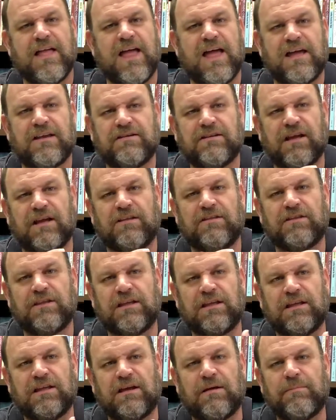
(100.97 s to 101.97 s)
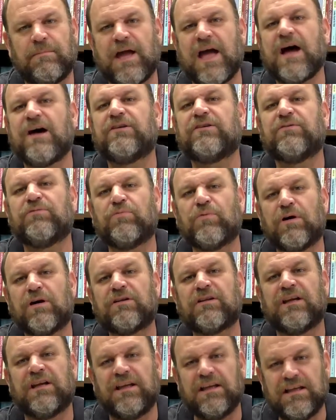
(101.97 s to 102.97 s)
and the amount of
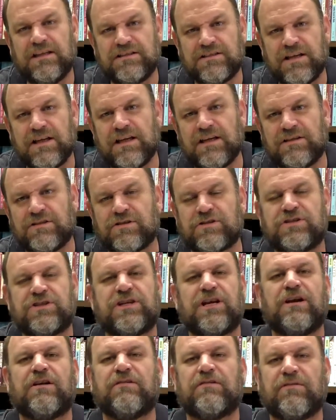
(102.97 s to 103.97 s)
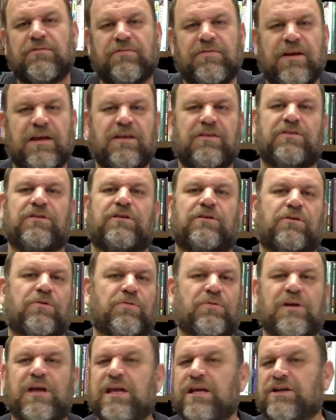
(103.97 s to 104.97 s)
work that he did to share the faith, you know,
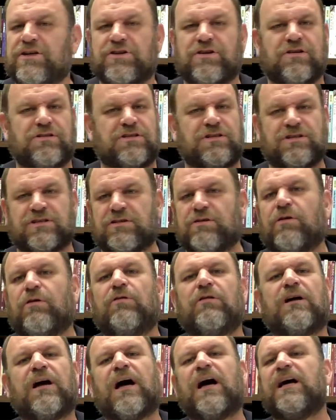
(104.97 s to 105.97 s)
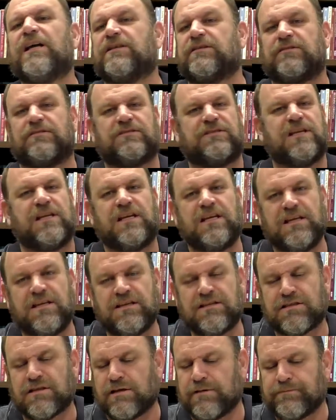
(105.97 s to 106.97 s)
created churches in all kinds of
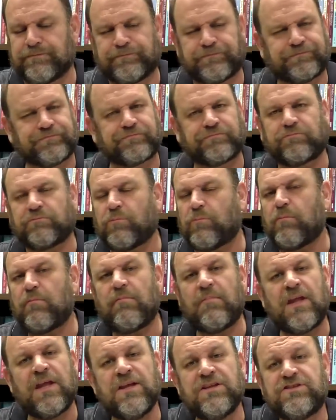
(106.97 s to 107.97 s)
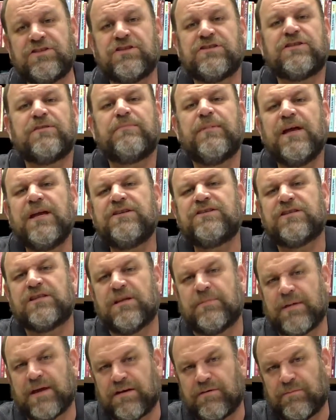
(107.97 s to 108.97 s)
cities, and it's just amazing the
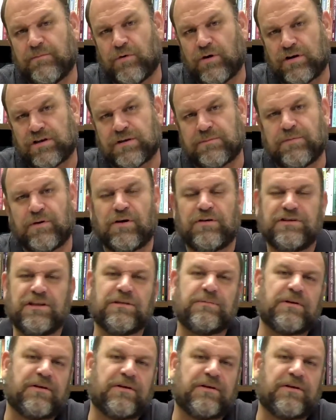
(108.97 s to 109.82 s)
amount of work that Paul did.